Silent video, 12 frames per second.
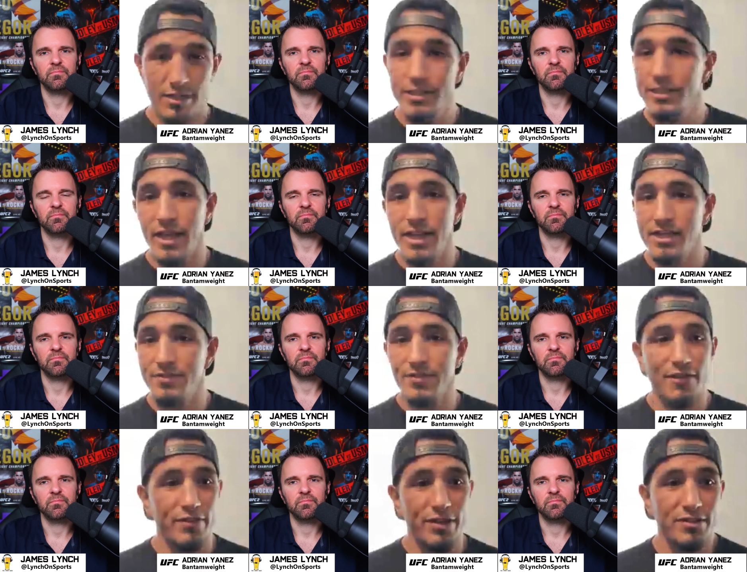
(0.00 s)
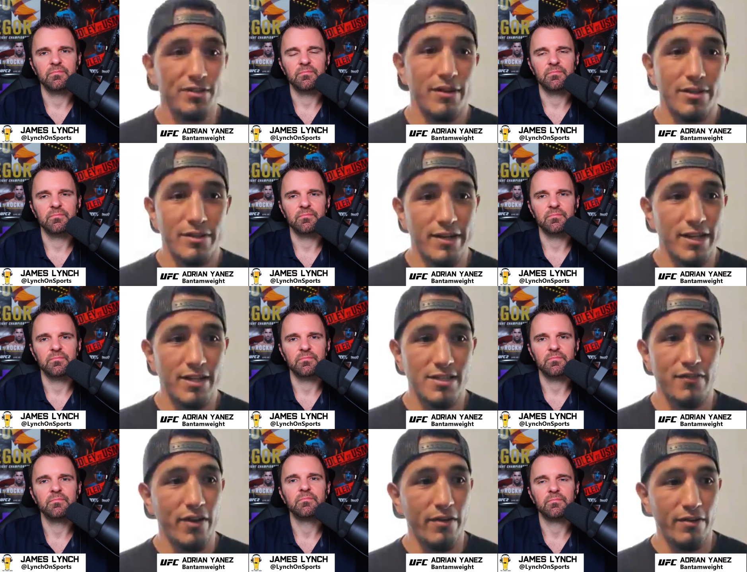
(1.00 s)
Speaker 1: This last fight, Victor Rodriguez,
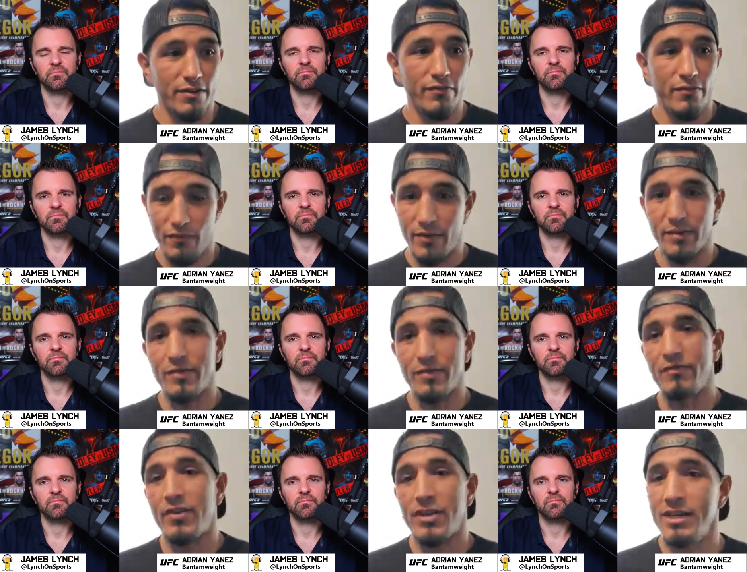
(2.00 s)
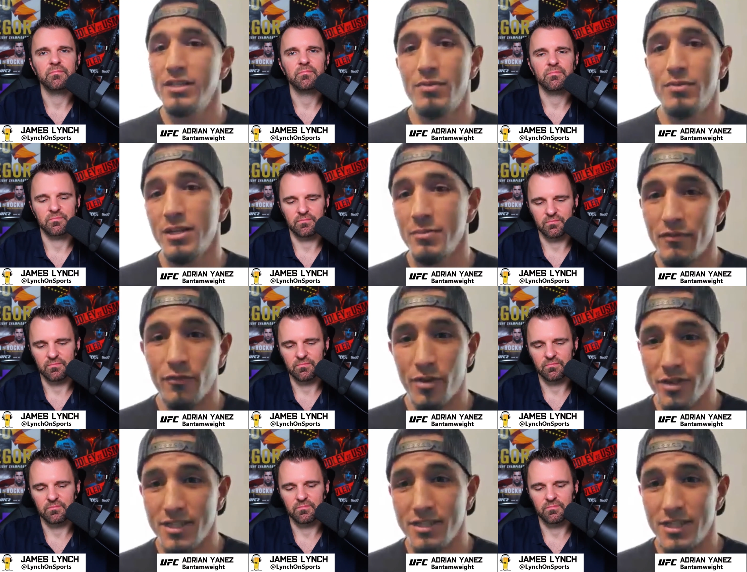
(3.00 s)
if I would have found out his record
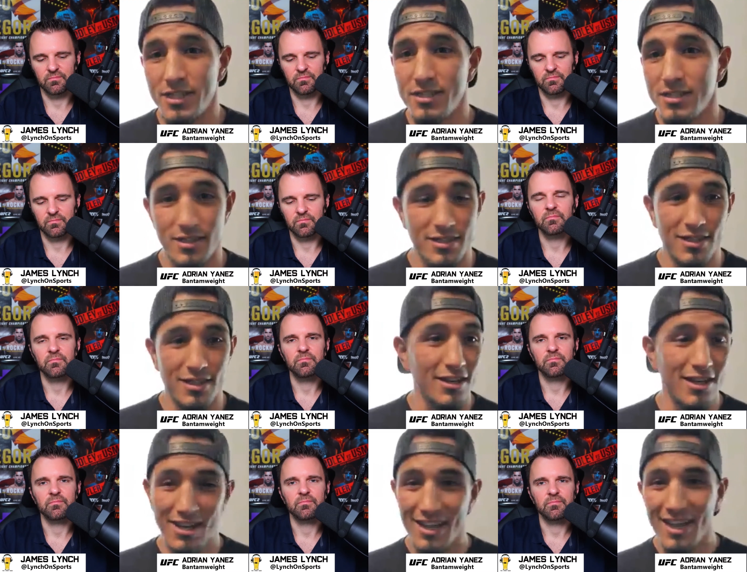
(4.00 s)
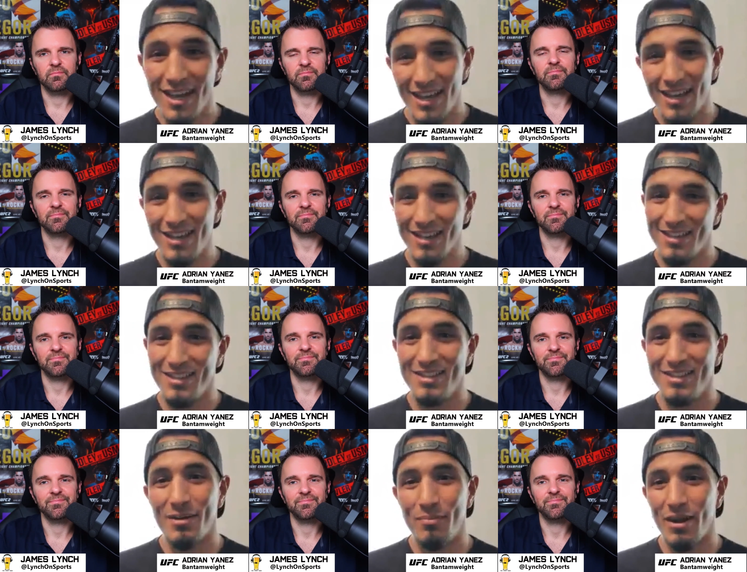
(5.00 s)
before I said yes, you
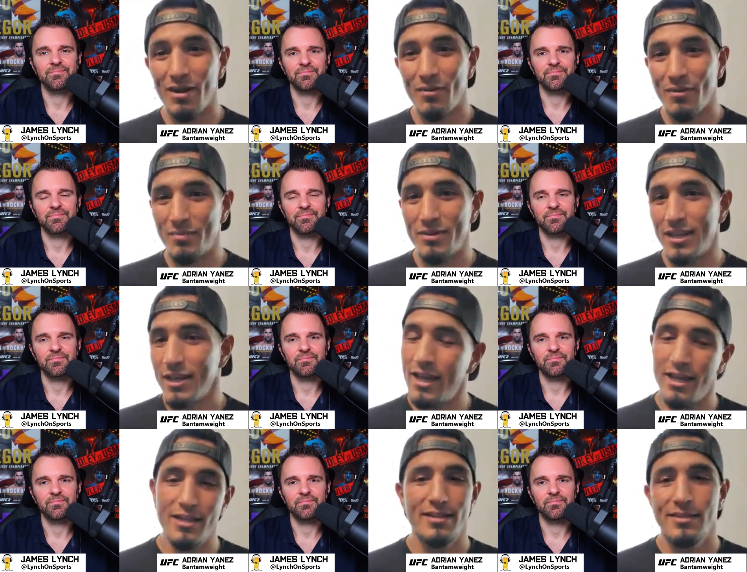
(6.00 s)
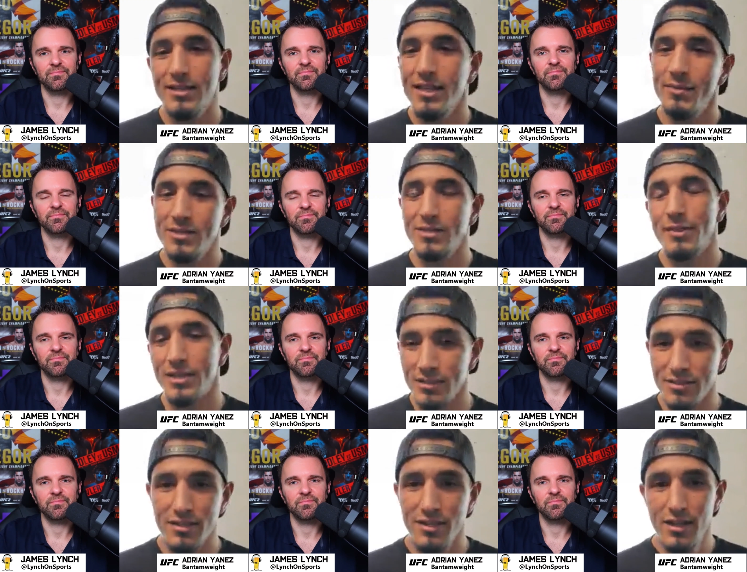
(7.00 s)
know, I probably would have been like, hey, give me somebody
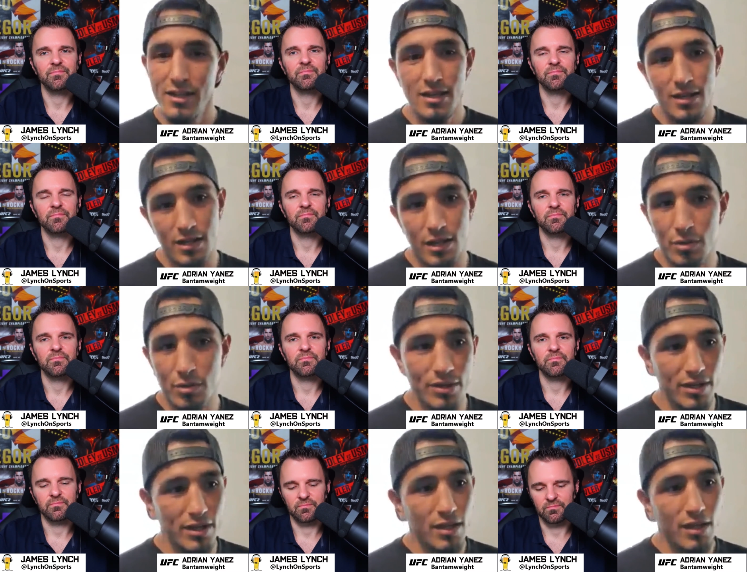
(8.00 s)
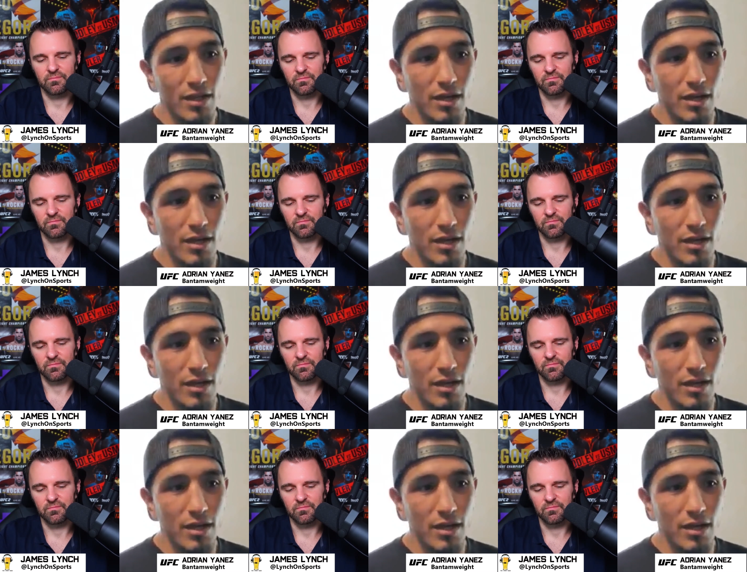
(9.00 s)
else. But